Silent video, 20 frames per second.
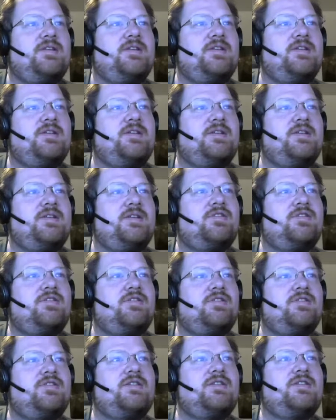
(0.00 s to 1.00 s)
For some reason, the
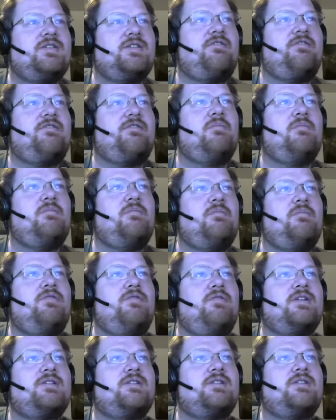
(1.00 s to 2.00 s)
defend move doesn't
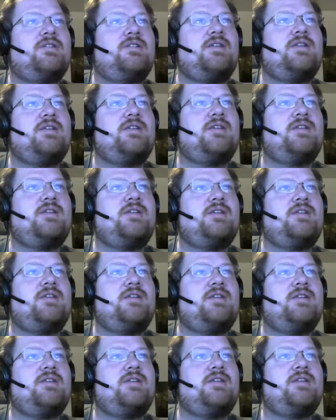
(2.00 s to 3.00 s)
say this.
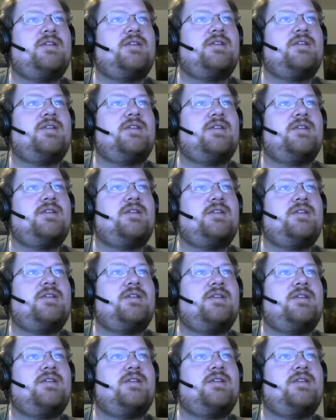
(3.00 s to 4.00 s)
But if you
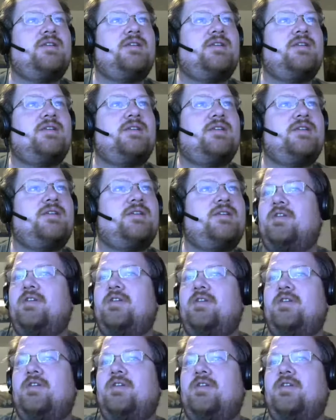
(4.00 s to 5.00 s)
look at the defend character
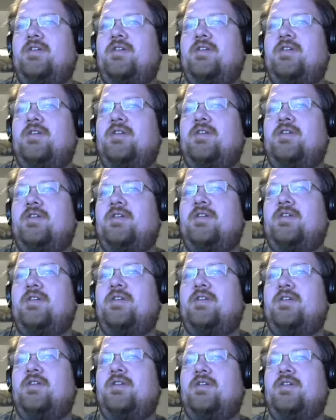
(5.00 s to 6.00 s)
sheet, there's another one.
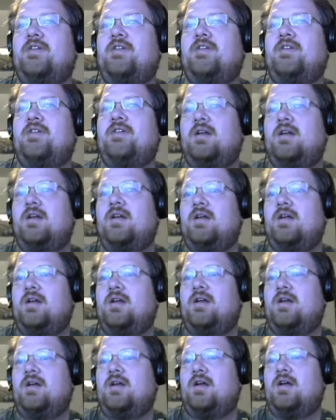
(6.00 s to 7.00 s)

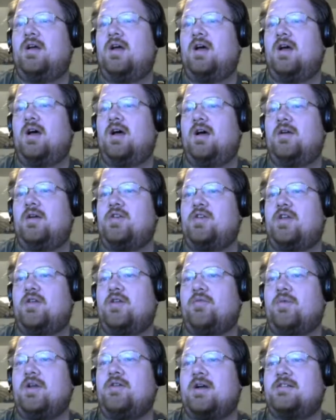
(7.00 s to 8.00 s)
You can
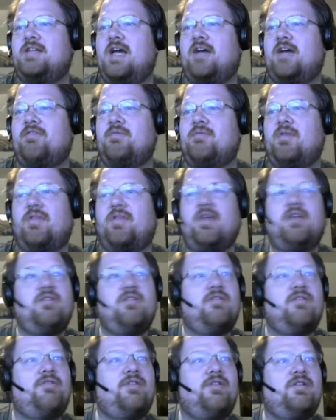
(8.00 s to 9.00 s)
redirect an attack from the
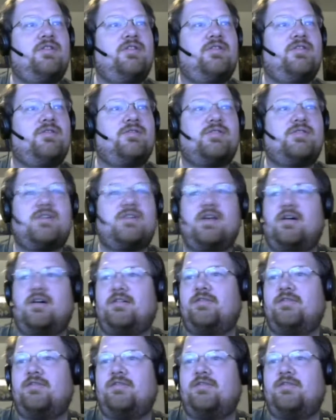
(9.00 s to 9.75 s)
thing you defend to yourself.